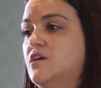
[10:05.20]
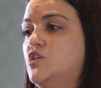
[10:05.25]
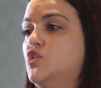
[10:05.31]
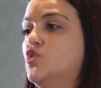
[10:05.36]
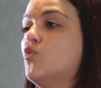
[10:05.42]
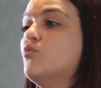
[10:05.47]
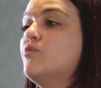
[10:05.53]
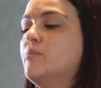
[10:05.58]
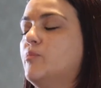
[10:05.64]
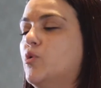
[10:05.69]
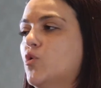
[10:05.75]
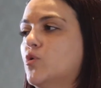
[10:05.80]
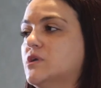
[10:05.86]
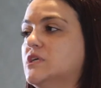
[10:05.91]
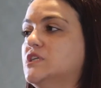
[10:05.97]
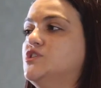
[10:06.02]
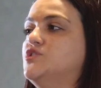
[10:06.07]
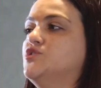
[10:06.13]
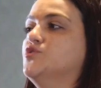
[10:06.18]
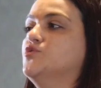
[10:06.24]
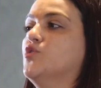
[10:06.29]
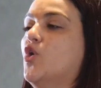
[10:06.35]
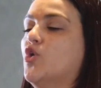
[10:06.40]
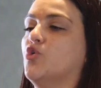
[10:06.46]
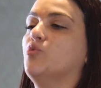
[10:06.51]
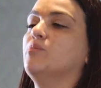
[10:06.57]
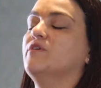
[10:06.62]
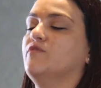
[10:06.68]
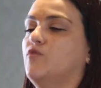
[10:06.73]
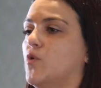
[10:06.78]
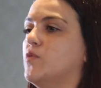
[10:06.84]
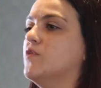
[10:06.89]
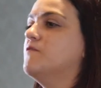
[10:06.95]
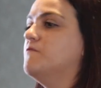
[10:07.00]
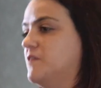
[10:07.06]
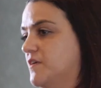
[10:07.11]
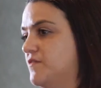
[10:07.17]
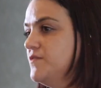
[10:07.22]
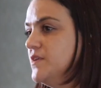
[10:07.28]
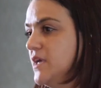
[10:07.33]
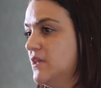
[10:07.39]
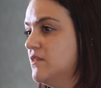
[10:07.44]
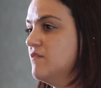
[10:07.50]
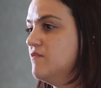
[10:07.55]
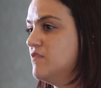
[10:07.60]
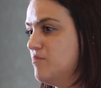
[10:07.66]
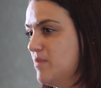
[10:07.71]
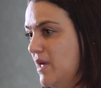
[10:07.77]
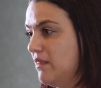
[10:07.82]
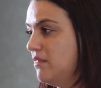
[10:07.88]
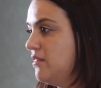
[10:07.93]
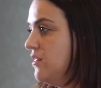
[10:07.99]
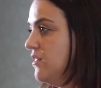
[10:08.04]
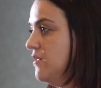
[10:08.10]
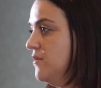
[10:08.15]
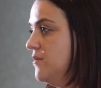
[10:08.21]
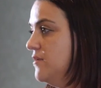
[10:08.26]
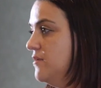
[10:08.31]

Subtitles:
your report is due on or before the 15th of the month.